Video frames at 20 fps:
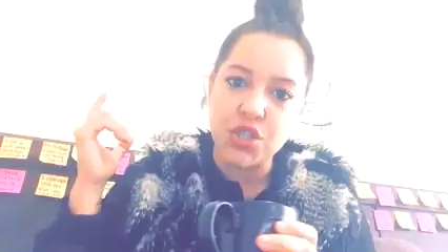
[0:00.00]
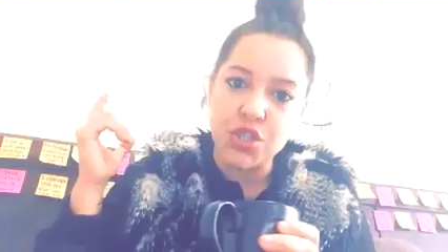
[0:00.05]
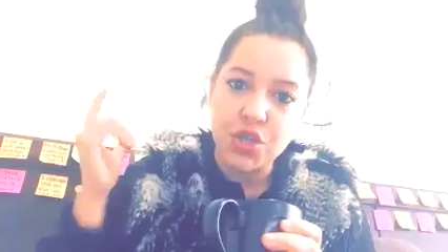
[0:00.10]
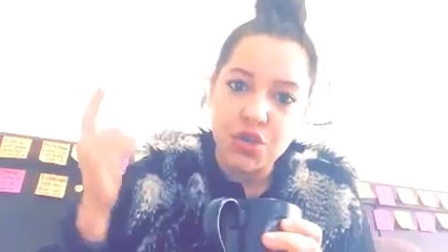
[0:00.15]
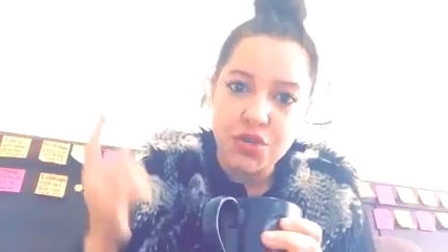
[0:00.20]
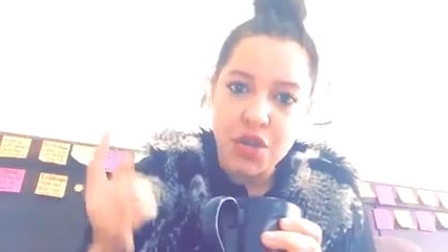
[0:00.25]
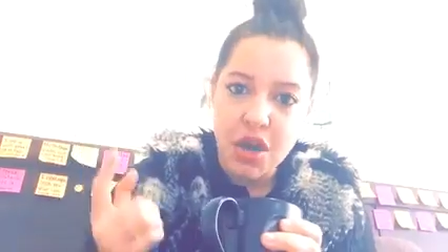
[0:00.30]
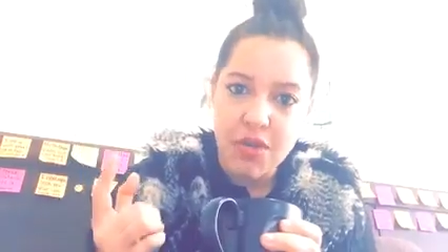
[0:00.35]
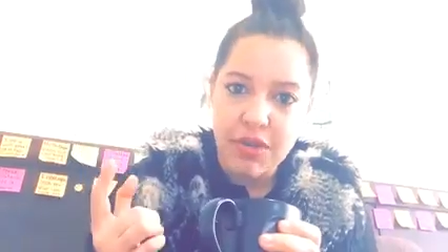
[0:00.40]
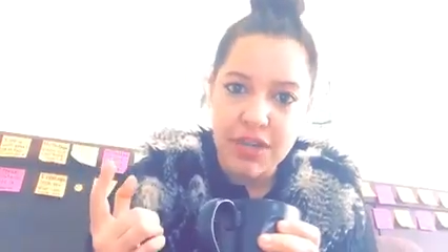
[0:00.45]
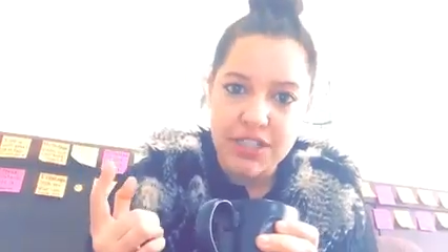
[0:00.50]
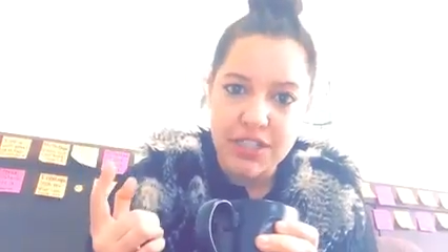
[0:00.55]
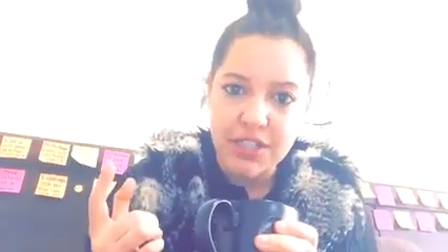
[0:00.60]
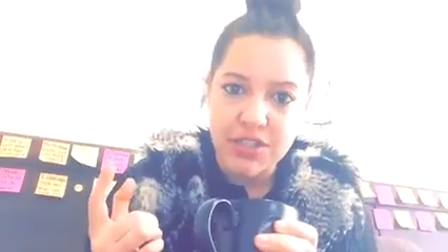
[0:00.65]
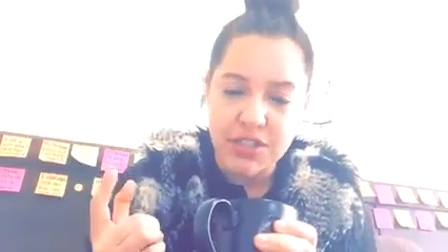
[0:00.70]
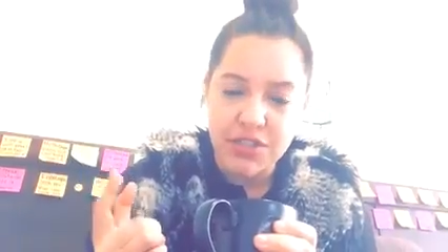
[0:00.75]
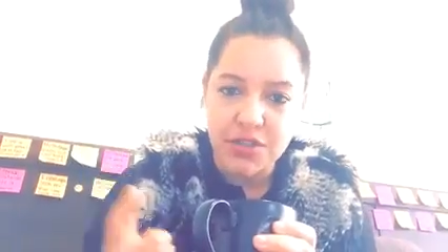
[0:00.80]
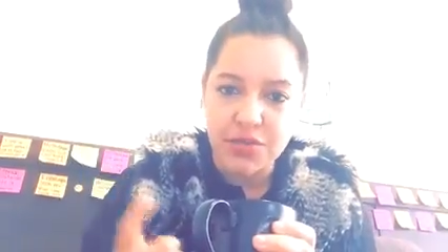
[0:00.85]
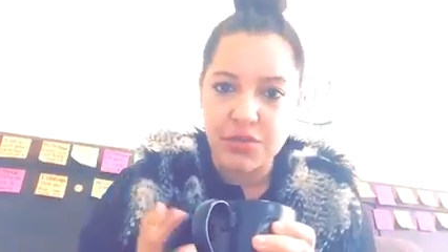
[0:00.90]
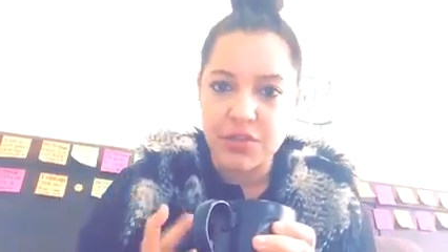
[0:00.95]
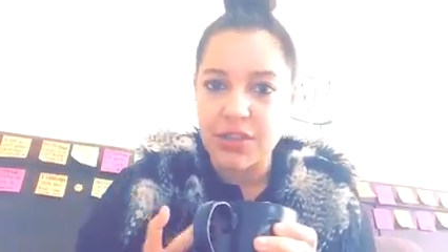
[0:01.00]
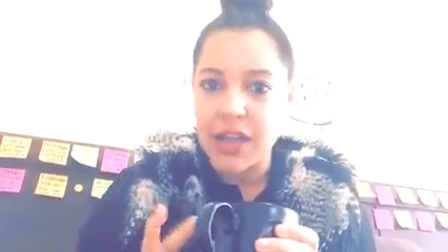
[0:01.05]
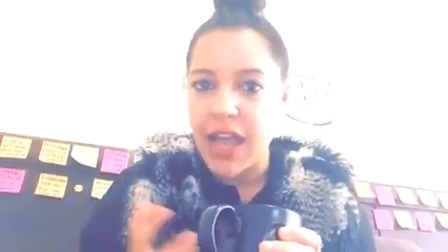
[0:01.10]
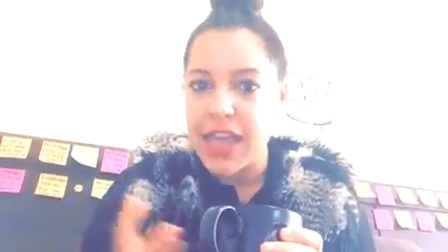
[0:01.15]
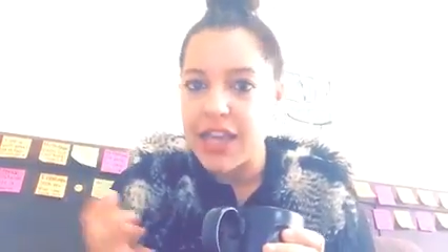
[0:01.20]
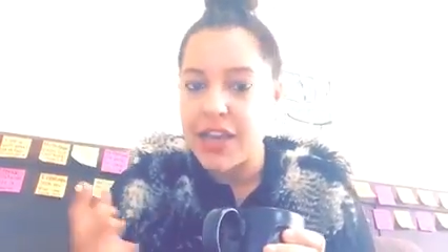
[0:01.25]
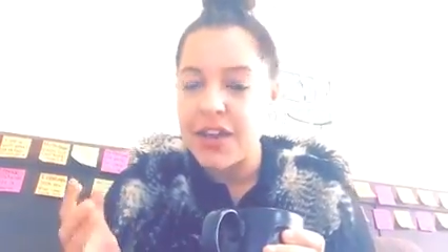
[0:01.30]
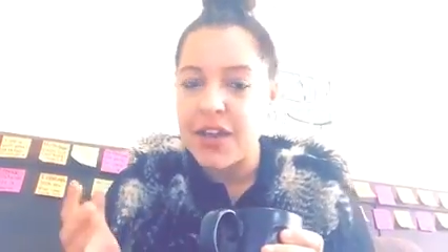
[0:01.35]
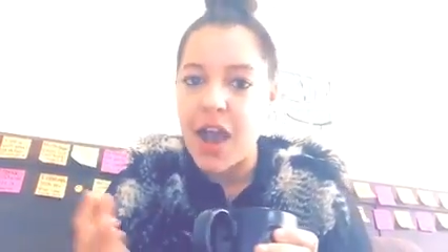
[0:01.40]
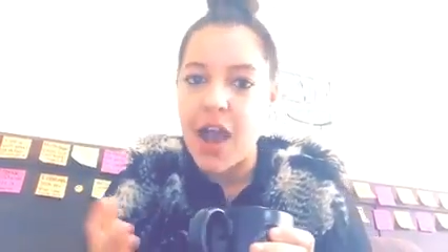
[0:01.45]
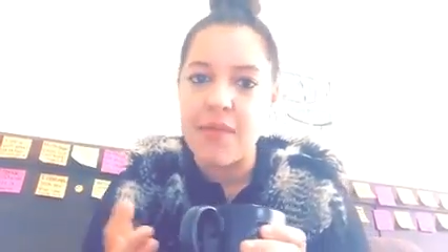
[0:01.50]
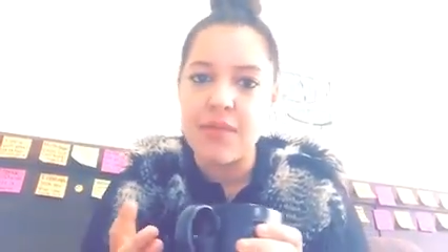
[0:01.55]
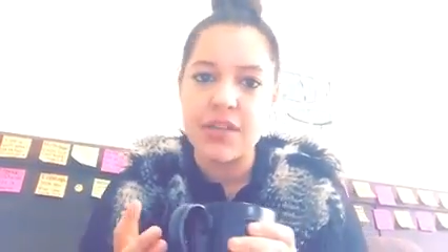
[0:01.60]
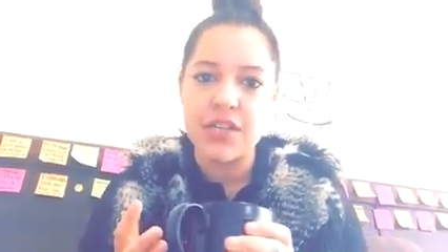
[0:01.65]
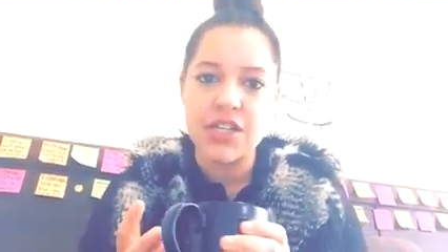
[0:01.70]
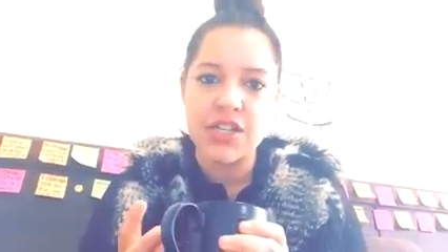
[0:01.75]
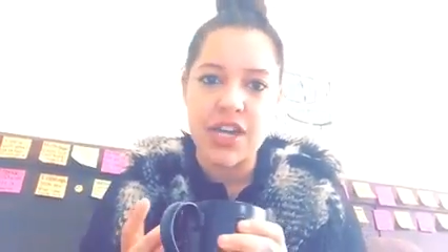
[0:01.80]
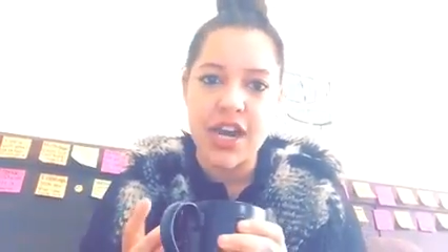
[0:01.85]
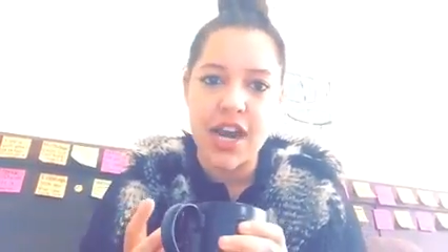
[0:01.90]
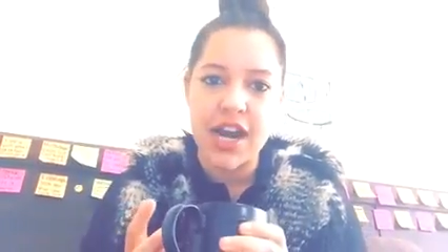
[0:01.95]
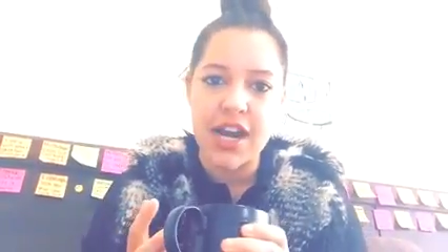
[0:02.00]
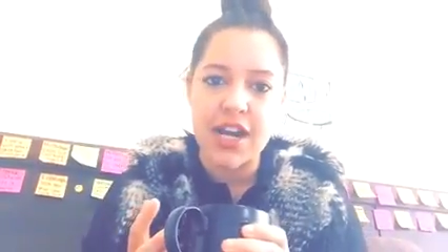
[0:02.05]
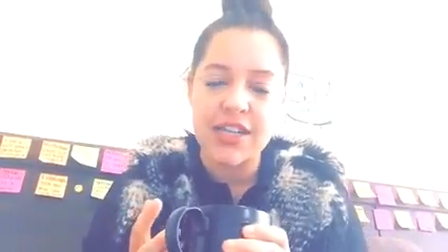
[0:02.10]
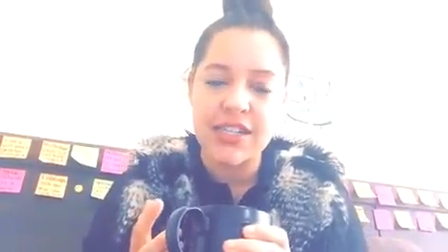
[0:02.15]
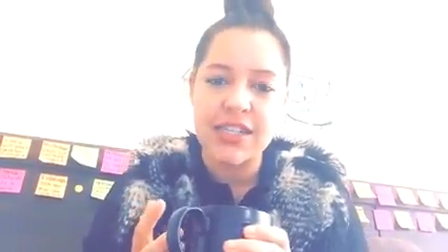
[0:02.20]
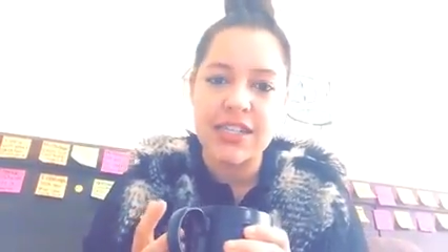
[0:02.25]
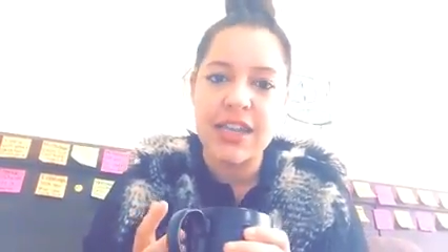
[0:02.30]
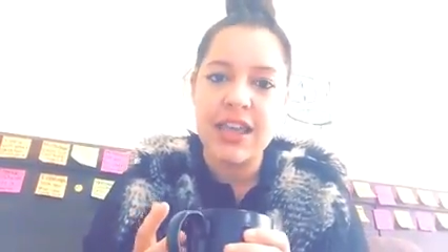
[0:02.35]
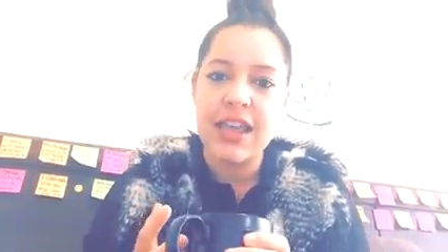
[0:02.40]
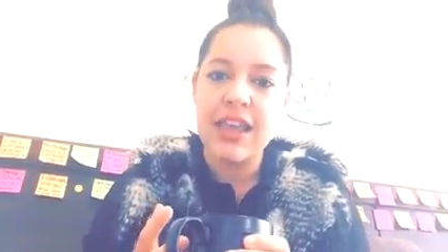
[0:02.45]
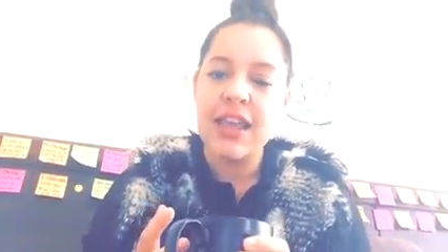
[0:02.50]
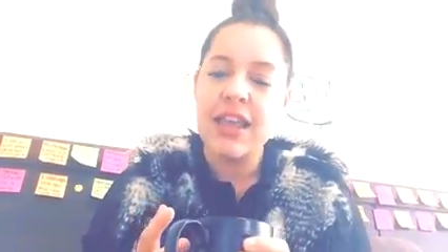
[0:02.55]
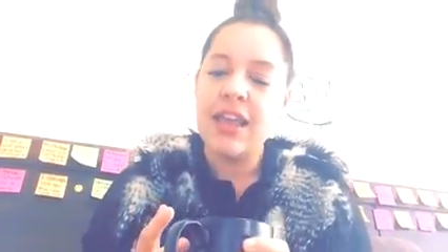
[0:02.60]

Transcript: you know what to do. Like, comment, share it.